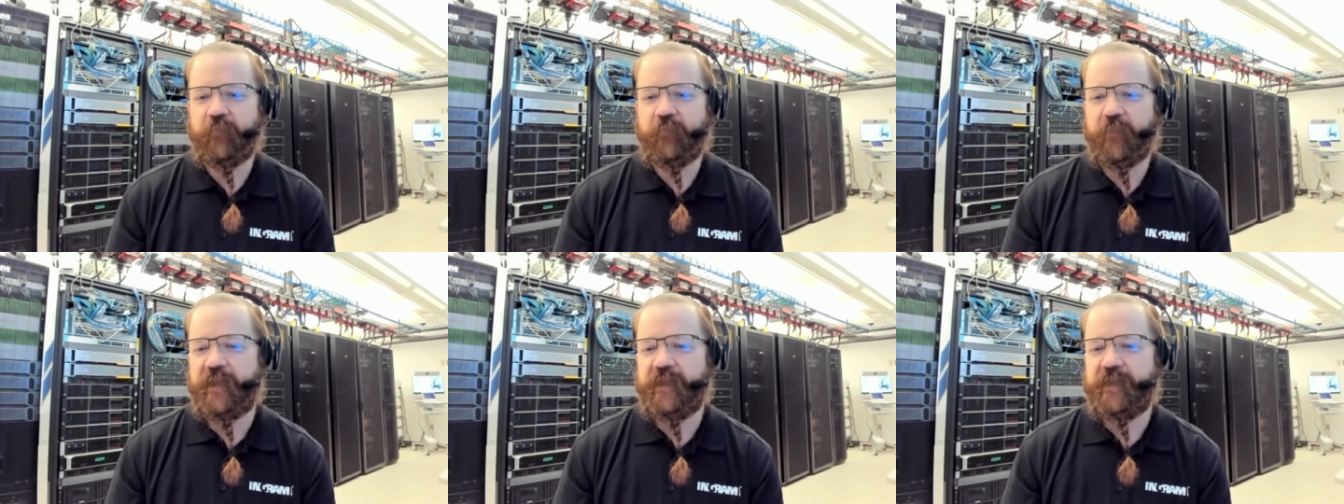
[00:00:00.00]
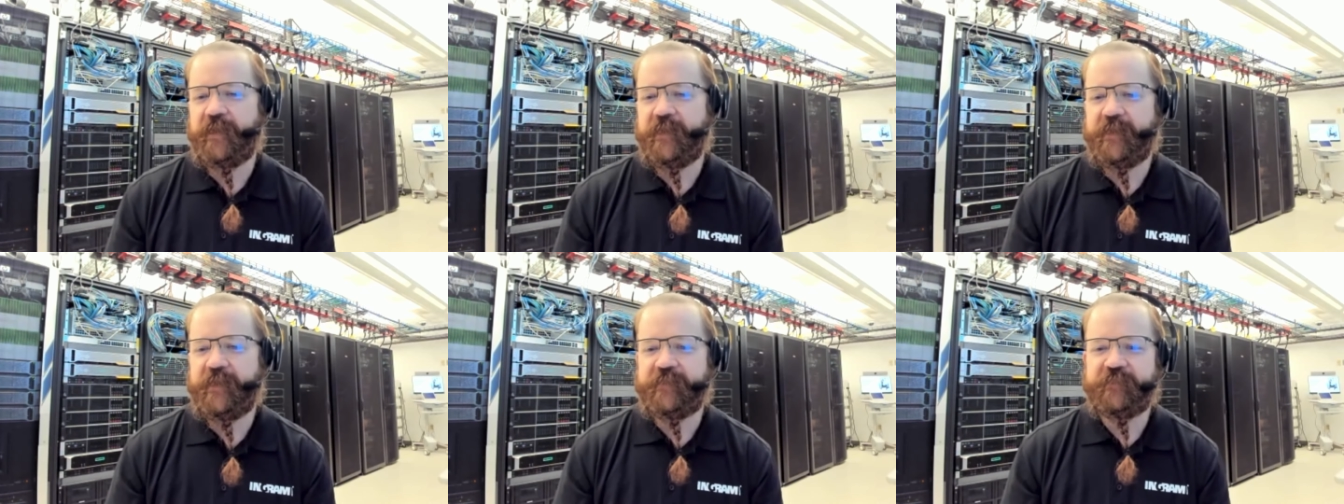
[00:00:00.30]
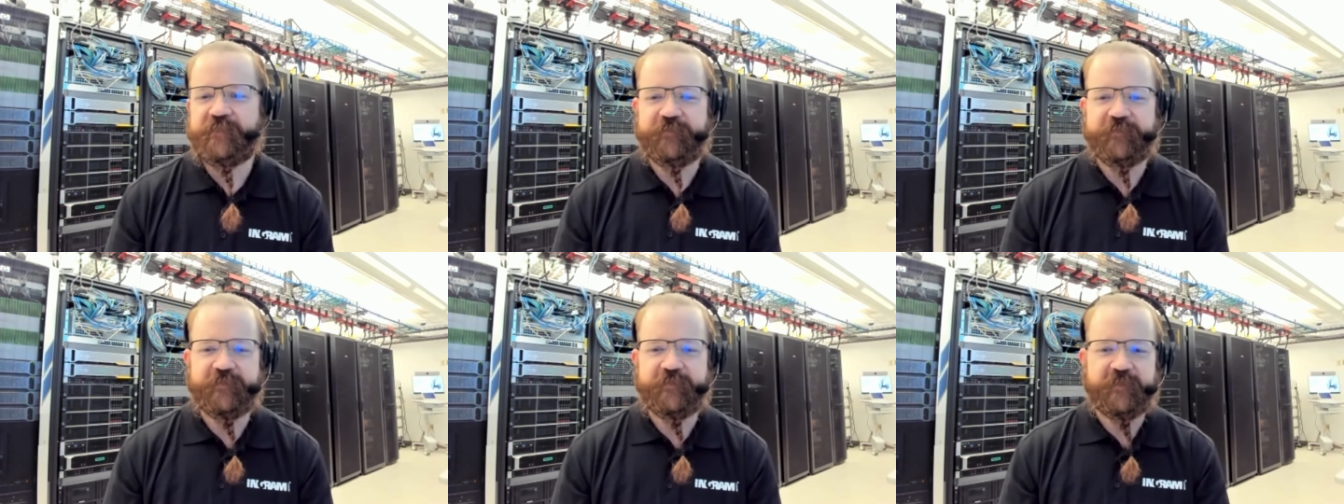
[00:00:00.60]
why I
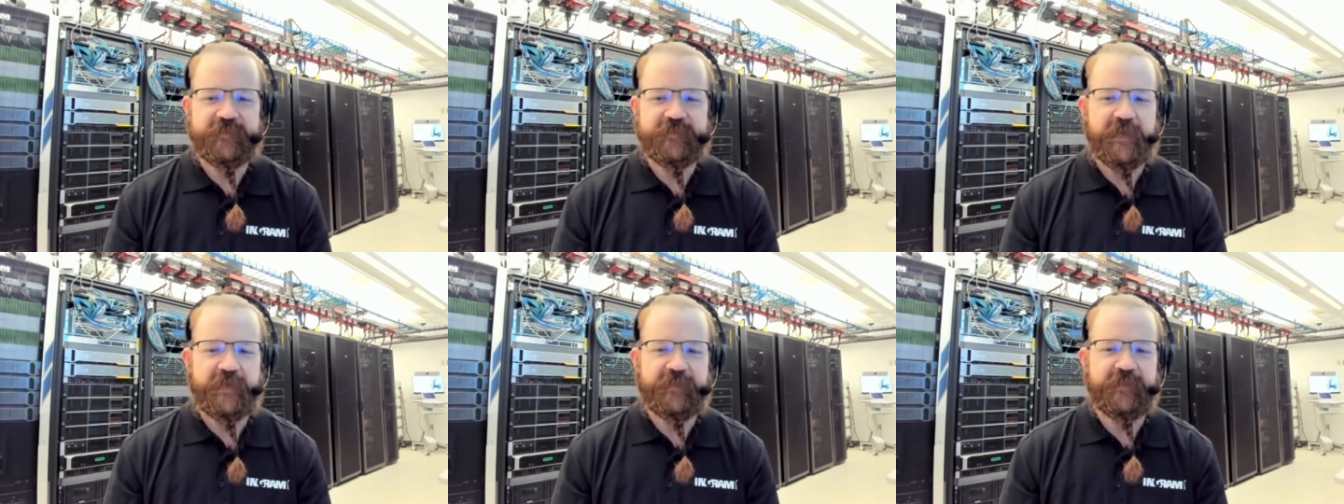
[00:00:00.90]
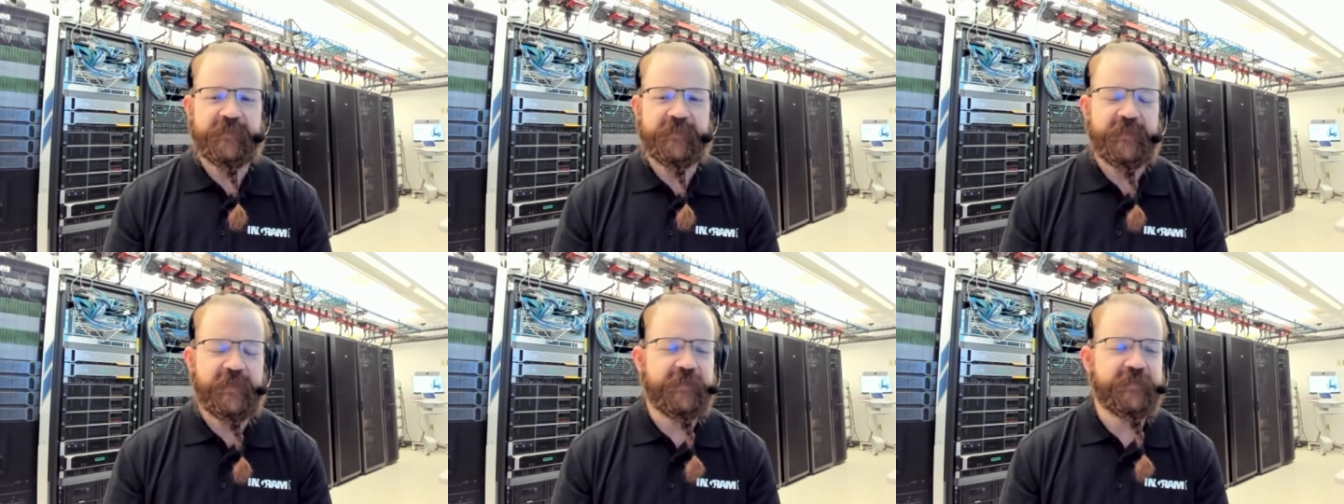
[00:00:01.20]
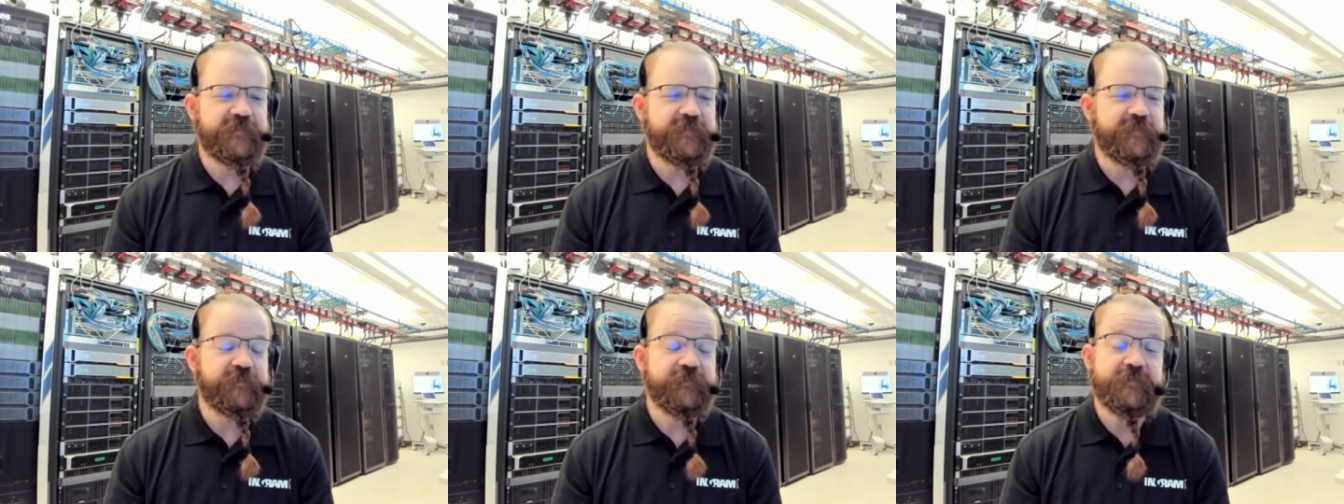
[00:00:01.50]
chose to sit in the
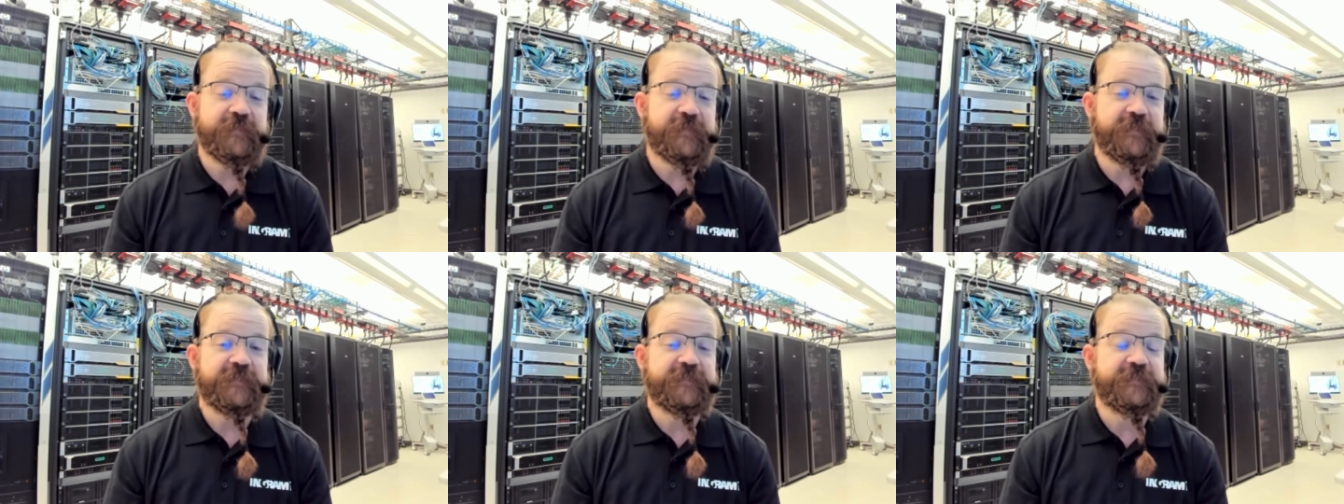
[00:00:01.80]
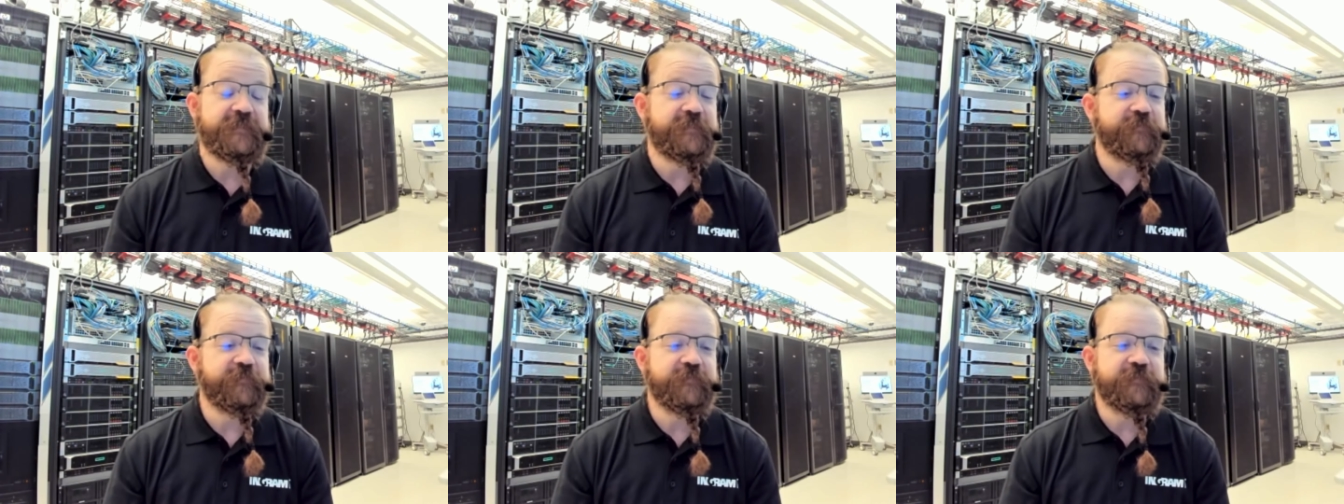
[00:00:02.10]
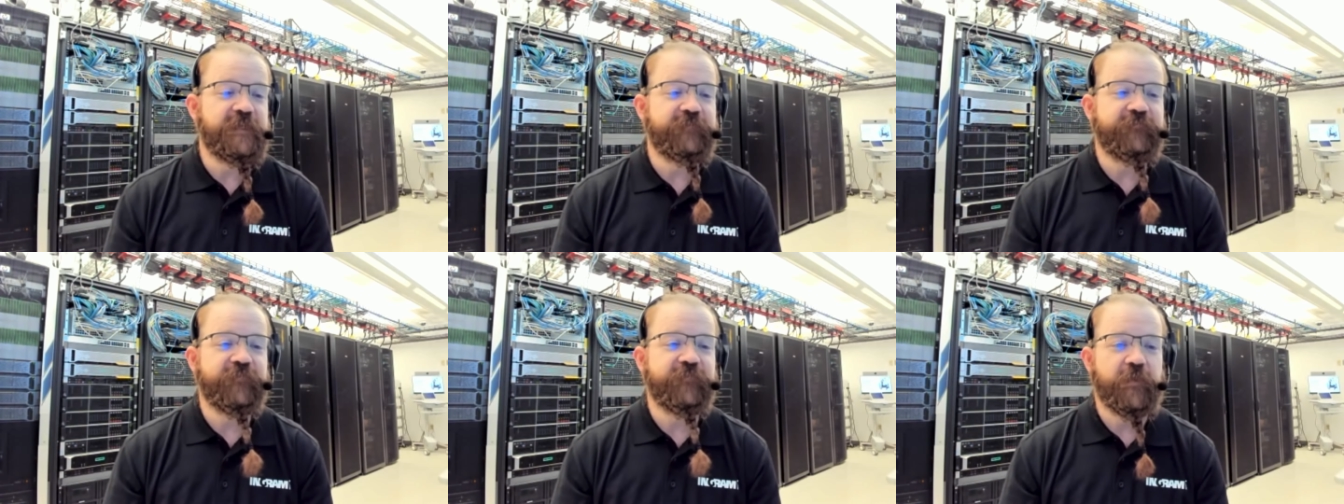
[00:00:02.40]
data
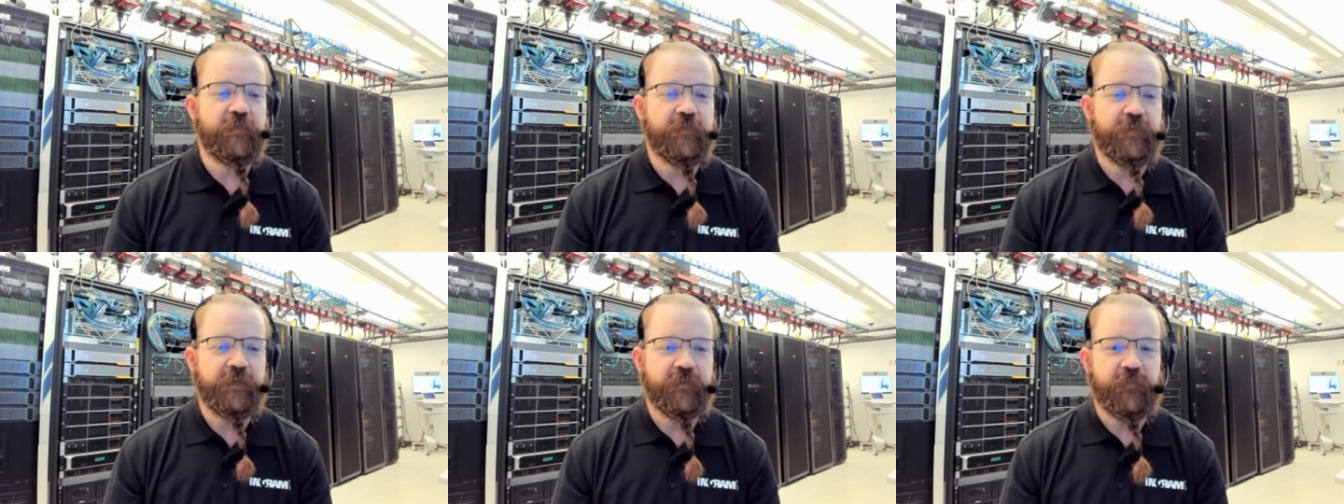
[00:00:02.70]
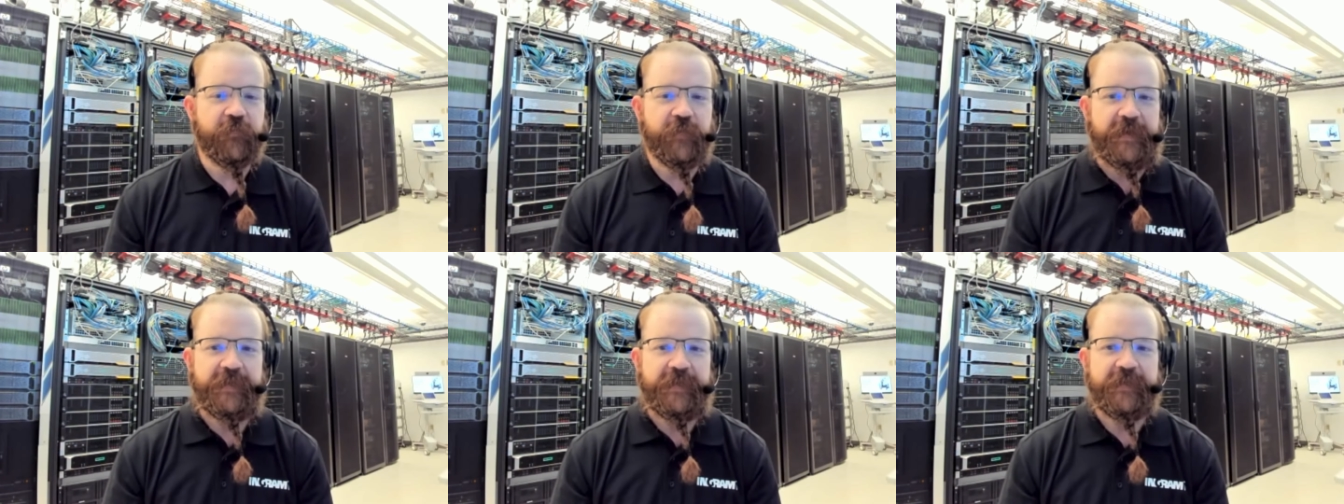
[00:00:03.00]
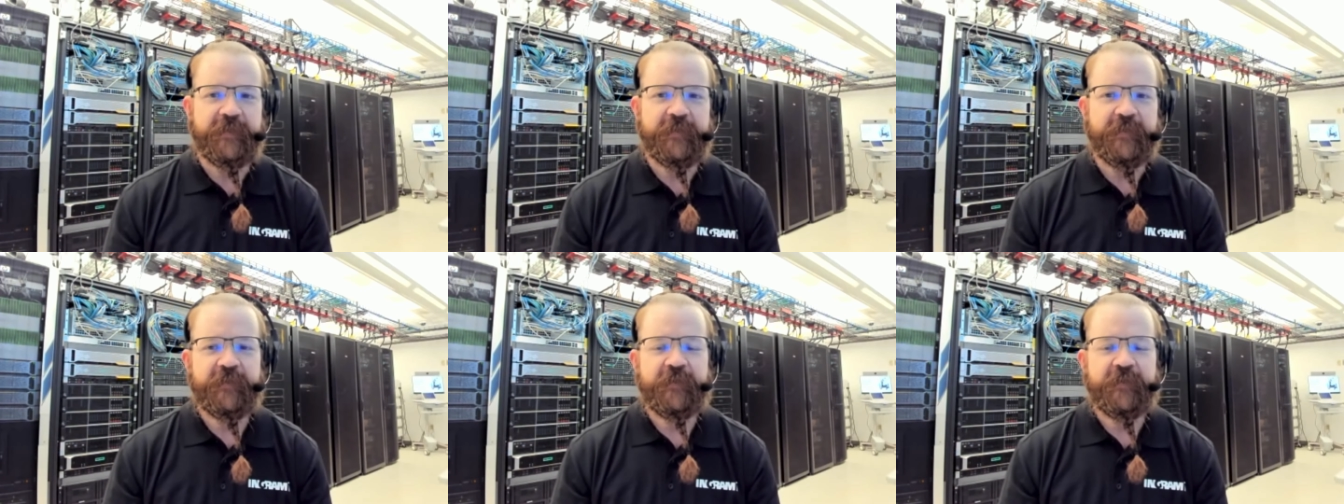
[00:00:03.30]
centers are never going away.